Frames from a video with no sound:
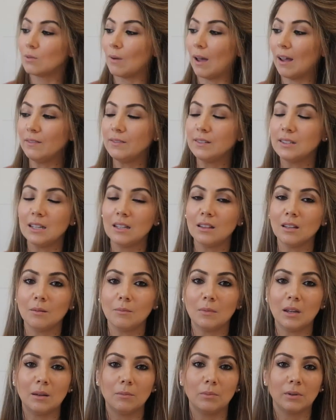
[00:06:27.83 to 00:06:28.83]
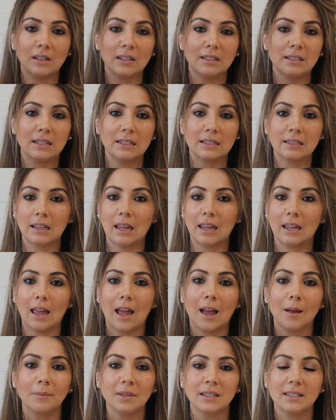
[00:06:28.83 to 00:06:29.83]
So I've seen them in places
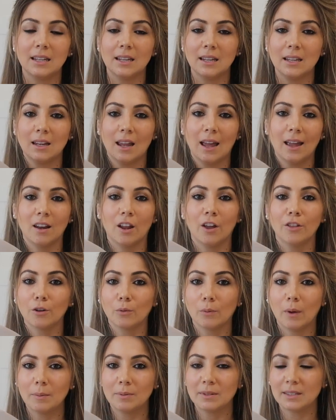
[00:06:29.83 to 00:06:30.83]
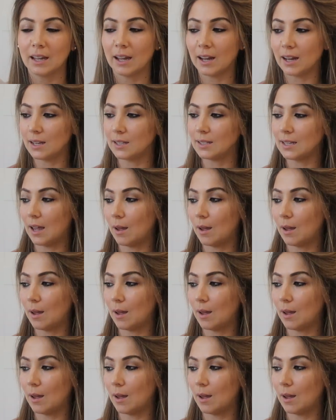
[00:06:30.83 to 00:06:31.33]
like Amazon and other websites,